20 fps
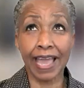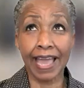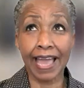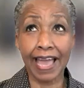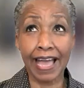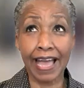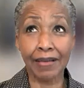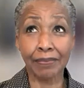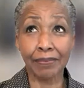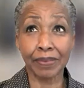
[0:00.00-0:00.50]

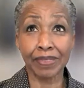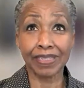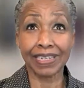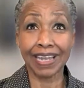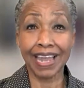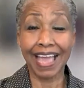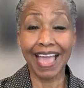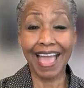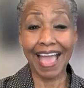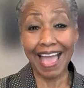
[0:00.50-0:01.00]

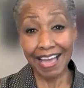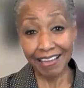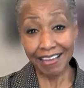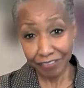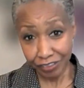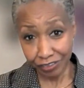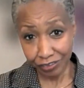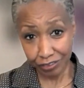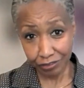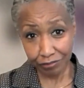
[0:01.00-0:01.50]
happen
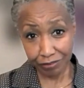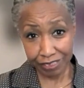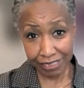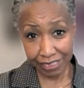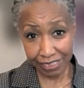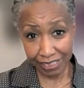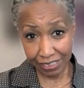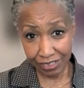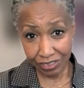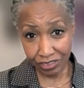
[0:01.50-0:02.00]
after the
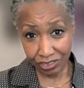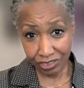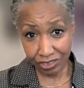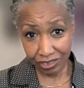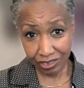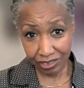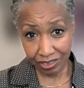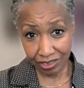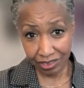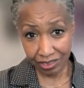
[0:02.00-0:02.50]
radiation.